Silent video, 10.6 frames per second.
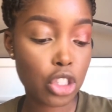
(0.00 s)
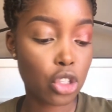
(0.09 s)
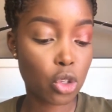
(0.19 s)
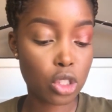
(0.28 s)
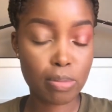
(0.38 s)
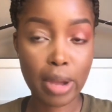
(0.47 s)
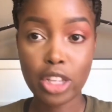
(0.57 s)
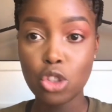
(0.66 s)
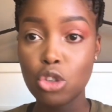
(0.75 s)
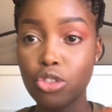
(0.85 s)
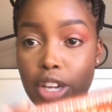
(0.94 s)
to use my
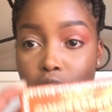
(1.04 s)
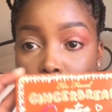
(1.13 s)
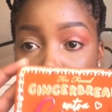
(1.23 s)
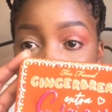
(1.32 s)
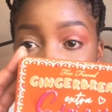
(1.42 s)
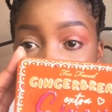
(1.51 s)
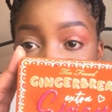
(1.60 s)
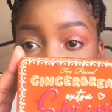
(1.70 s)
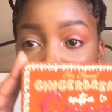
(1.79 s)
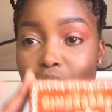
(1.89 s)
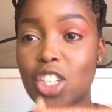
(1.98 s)
Too Faced
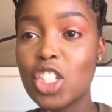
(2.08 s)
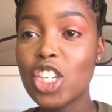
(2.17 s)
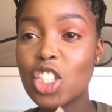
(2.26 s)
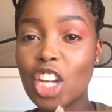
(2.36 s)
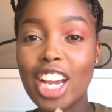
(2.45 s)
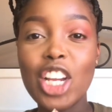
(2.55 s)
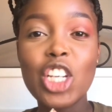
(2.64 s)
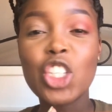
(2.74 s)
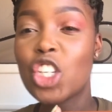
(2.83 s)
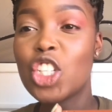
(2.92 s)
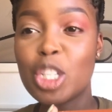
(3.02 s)

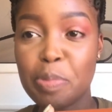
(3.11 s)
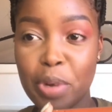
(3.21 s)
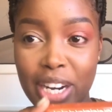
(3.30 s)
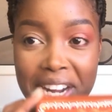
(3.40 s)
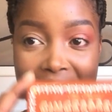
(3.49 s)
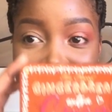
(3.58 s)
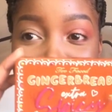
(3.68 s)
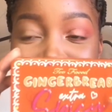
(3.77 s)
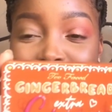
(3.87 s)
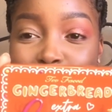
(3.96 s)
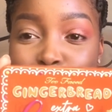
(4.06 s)
gingerbread
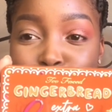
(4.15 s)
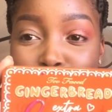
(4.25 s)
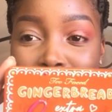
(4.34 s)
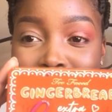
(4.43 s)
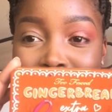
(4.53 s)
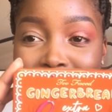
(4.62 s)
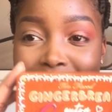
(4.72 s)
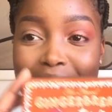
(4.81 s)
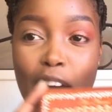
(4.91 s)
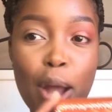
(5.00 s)
extra spicy